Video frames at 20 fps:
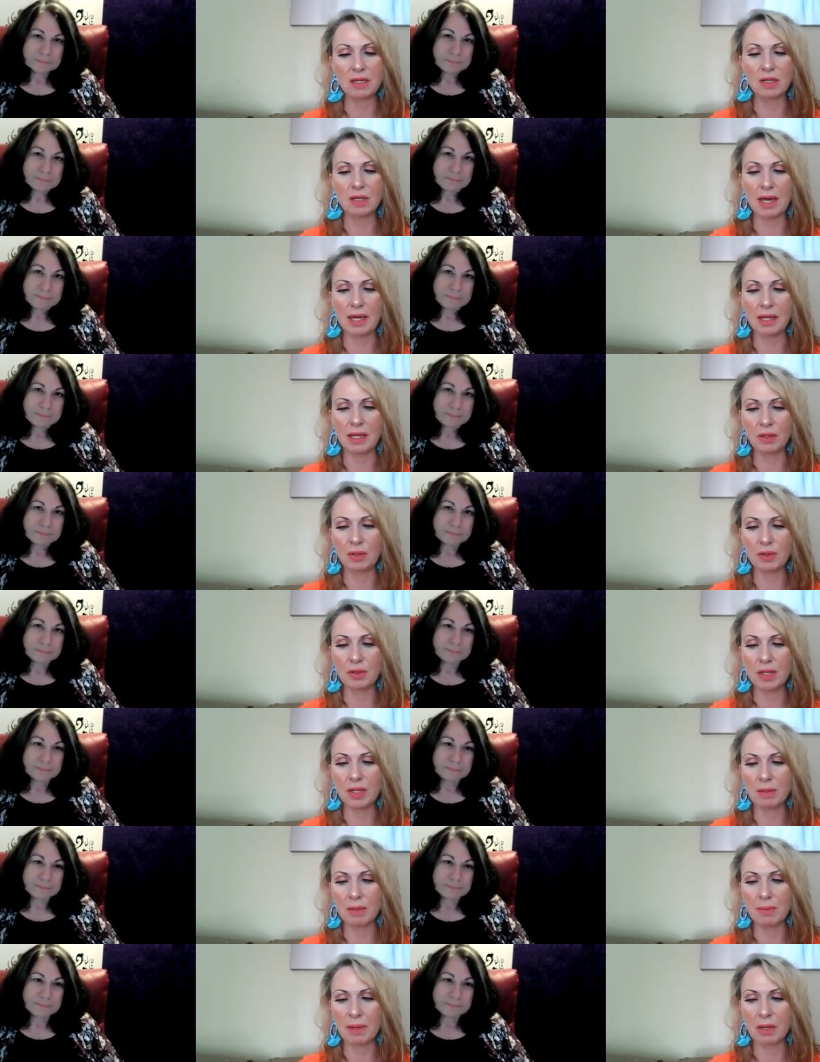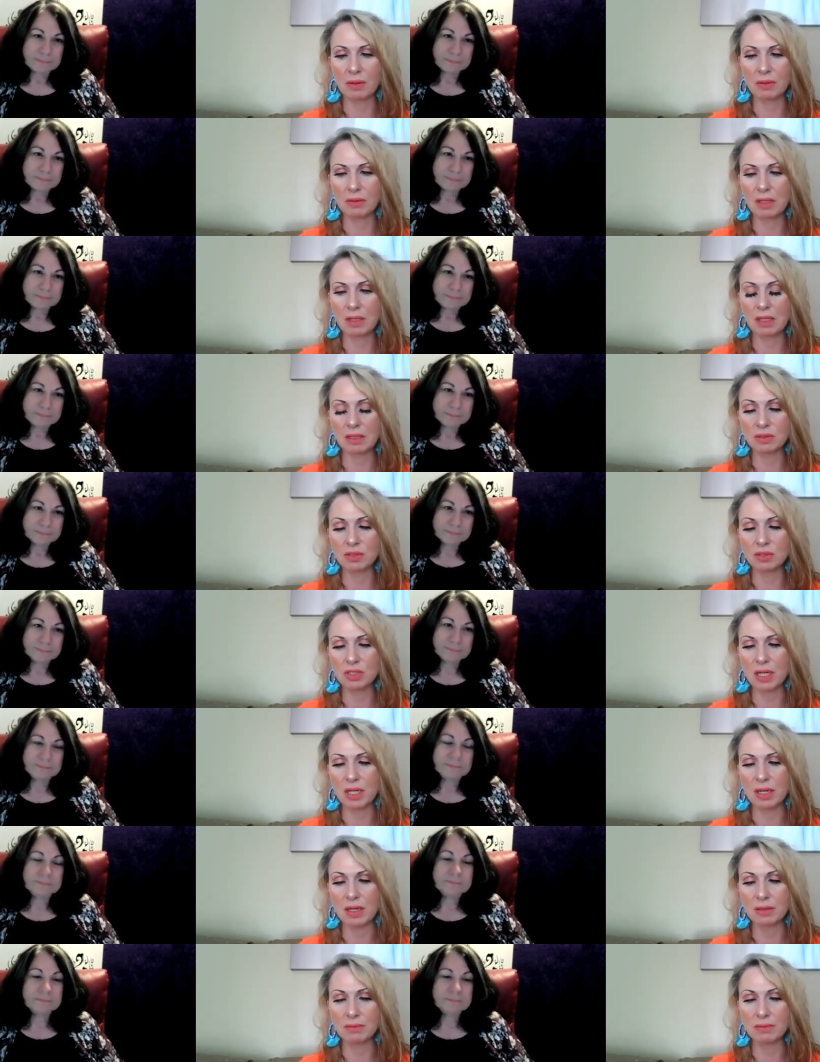Speaker 1: I didn't I didn't know that about
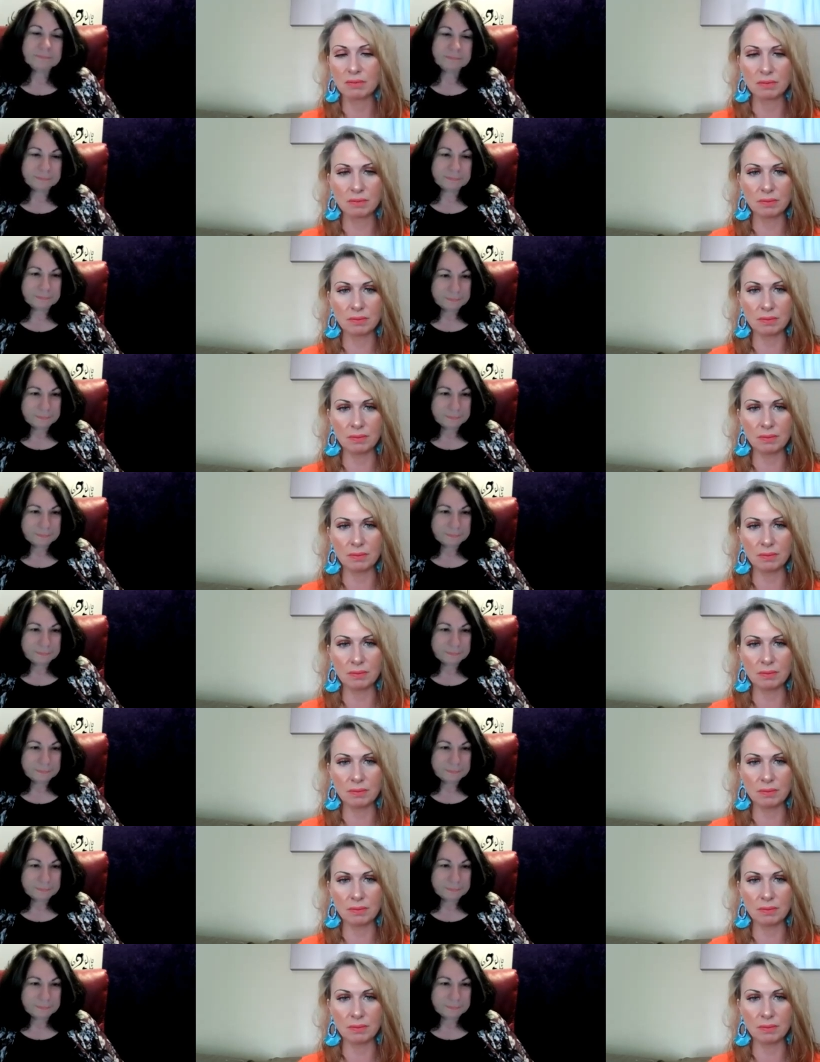Elton John.